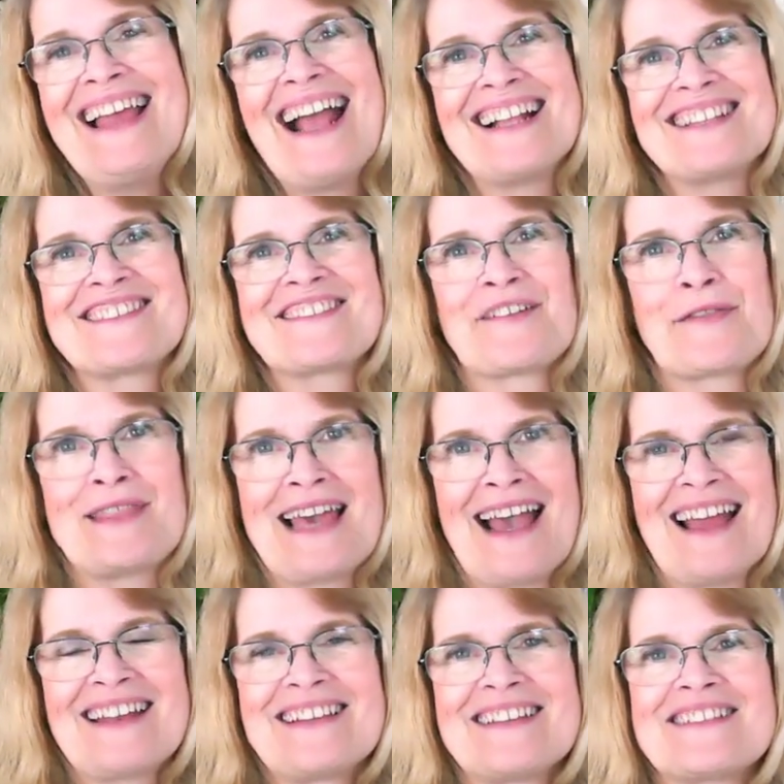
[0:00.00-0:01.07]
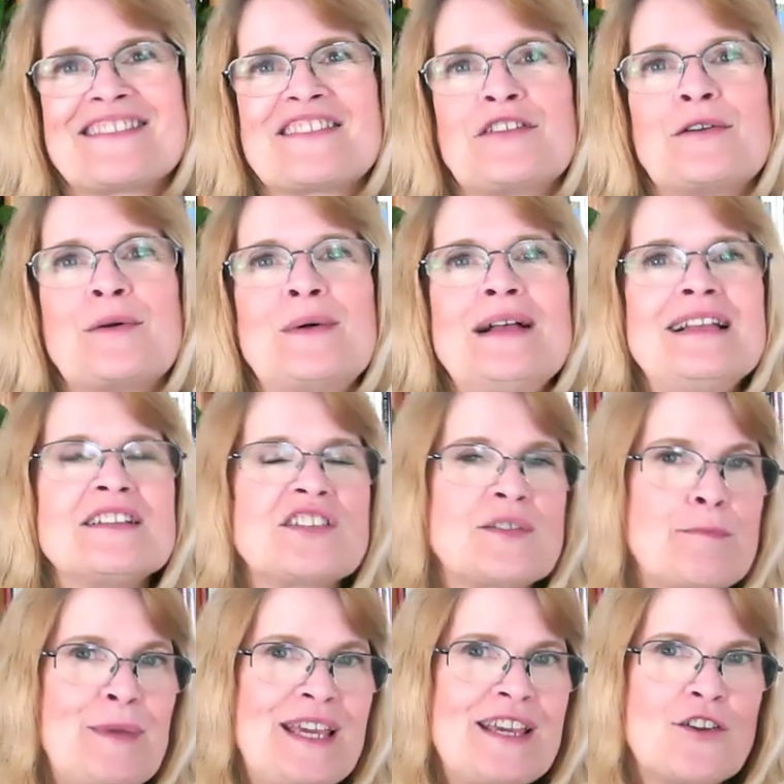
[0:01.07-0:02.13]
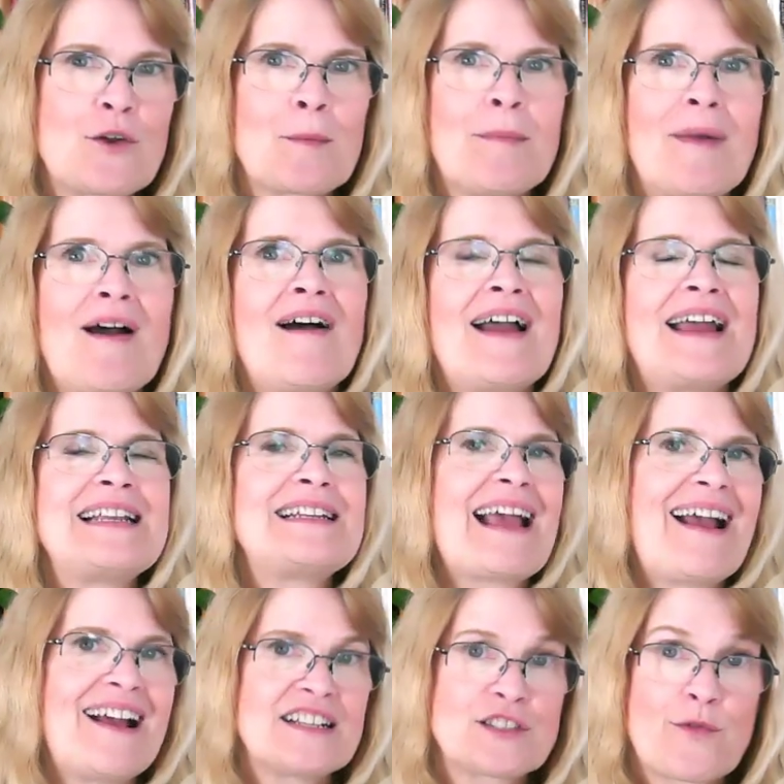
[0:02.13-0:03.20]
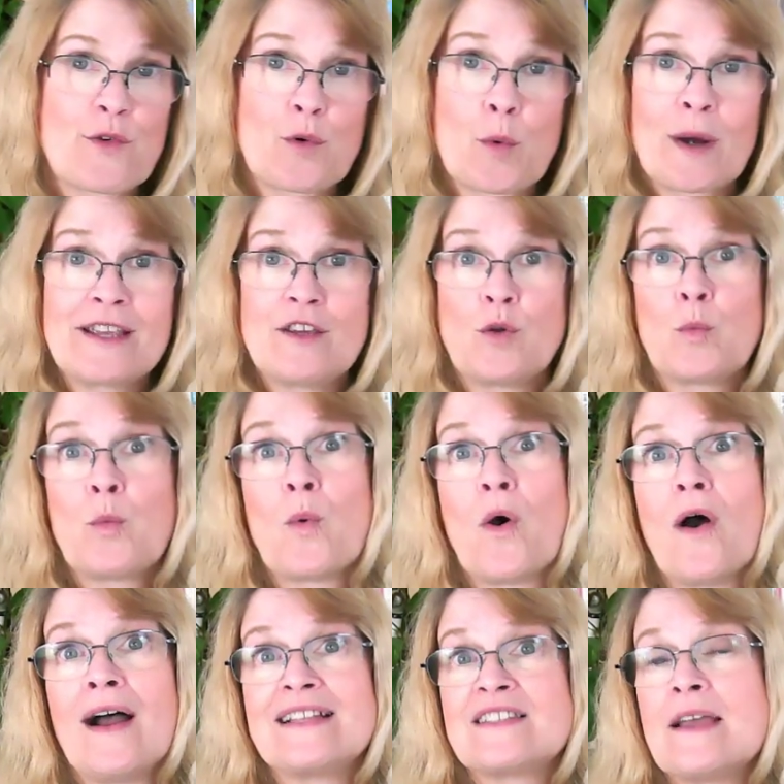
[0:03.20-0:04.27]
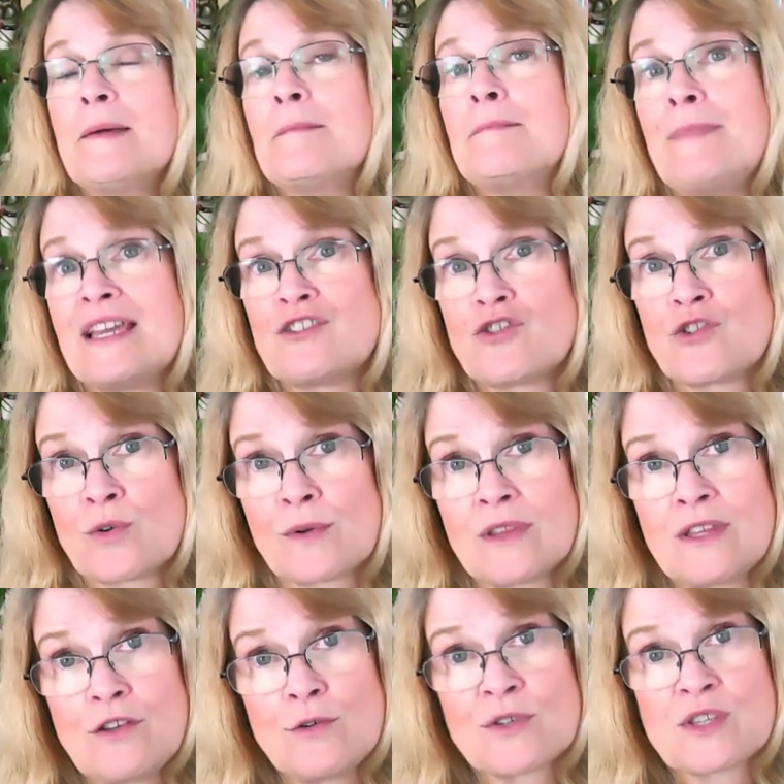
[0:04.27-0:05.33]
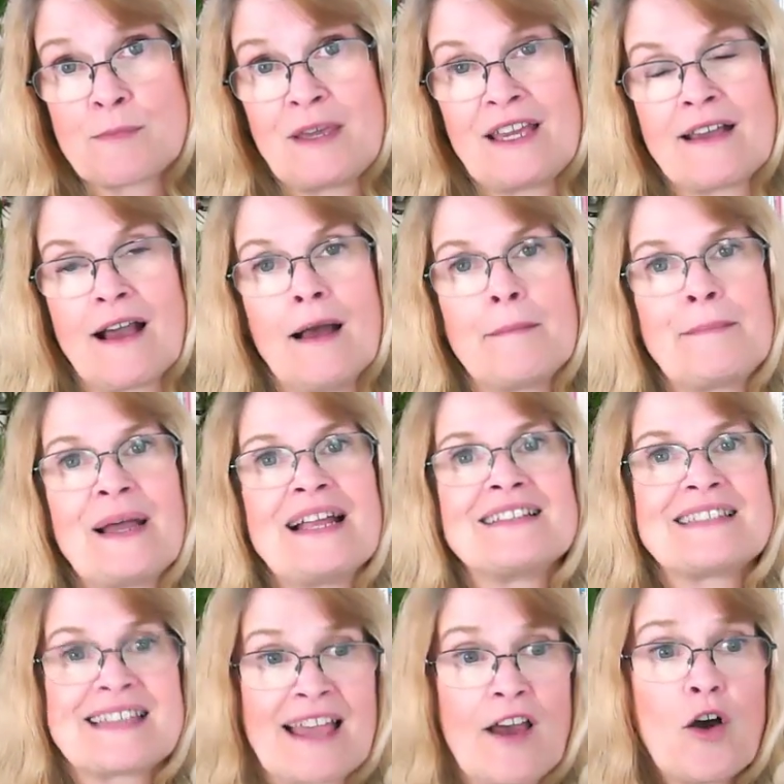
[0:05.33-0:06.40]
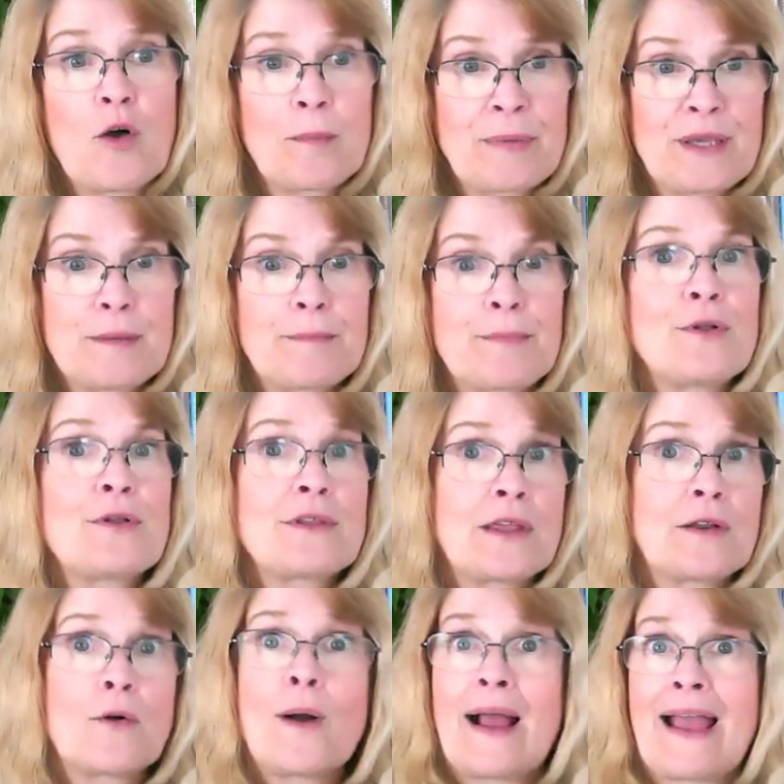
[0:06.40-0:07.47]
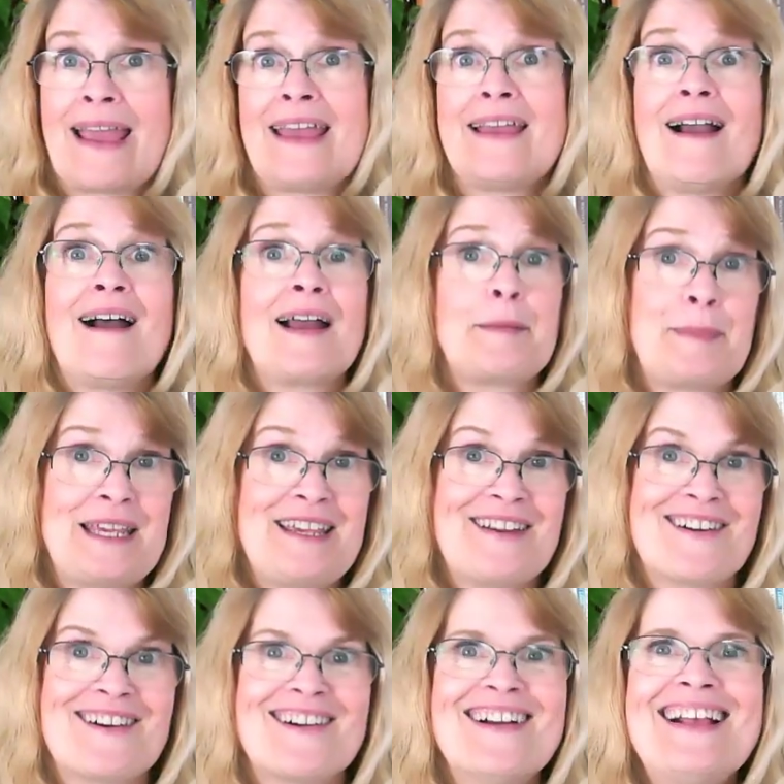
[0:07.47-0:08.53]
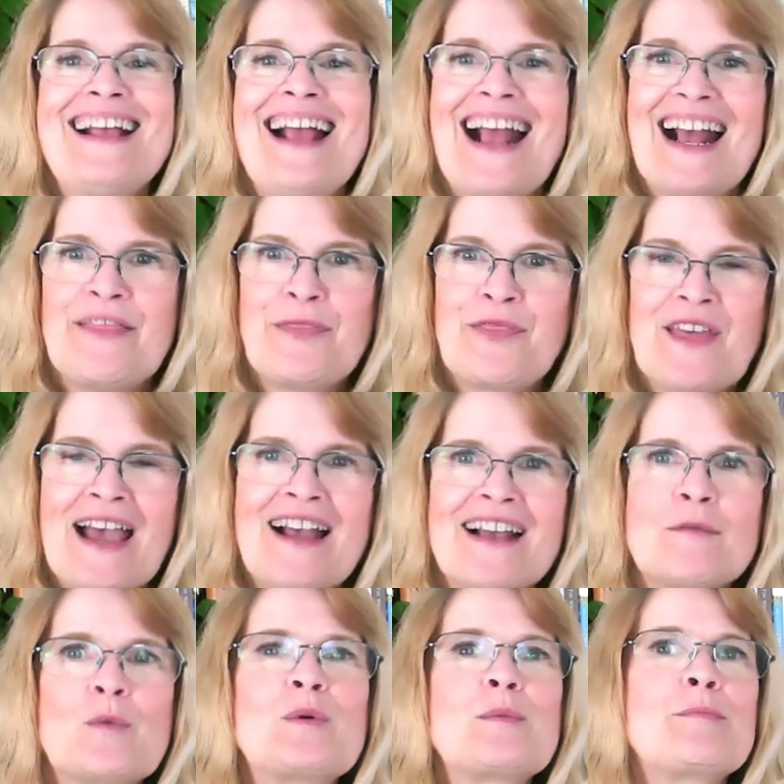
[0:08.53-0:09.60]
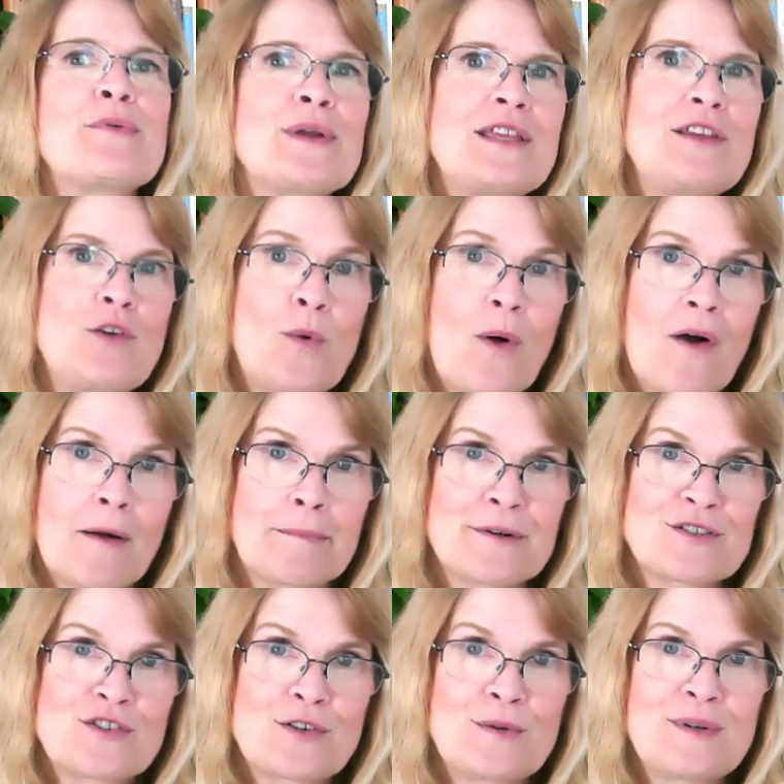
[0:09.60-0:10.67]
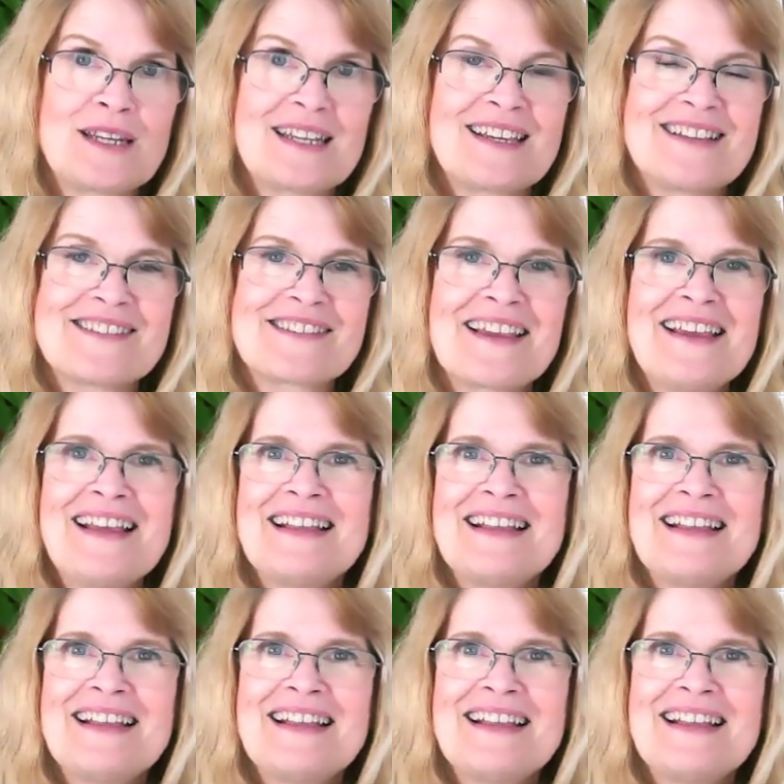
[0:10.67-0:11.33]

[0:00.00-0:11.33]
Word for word: And so that is to speak your mind, ask for what you want, make sure that you speak up and tell people, you know, hey, I'm here, and that will bring you opportunities.